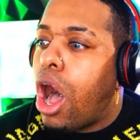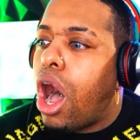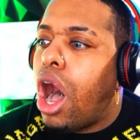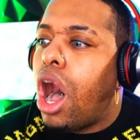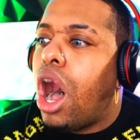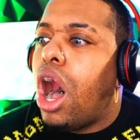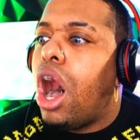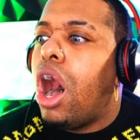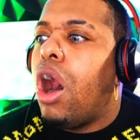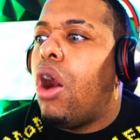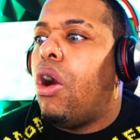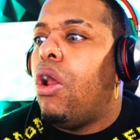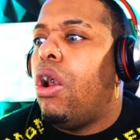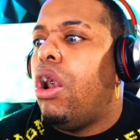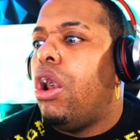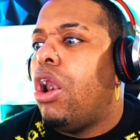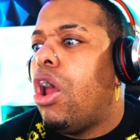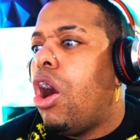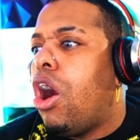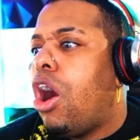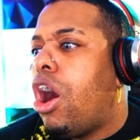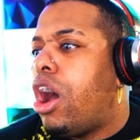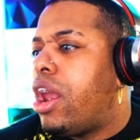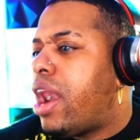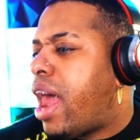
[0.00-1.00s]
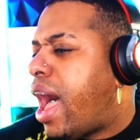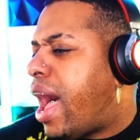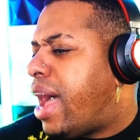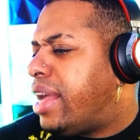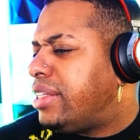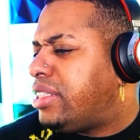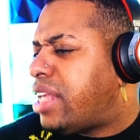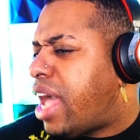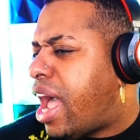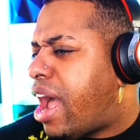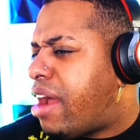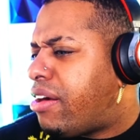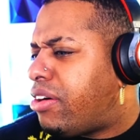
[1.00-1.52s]
Oh, Lord. Hi,
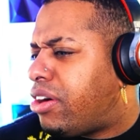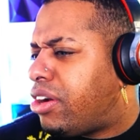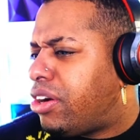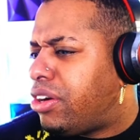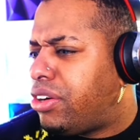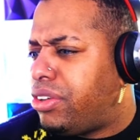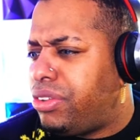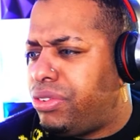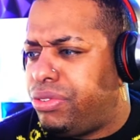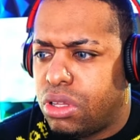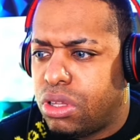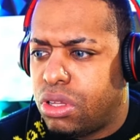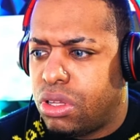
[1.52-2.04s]
Daryl.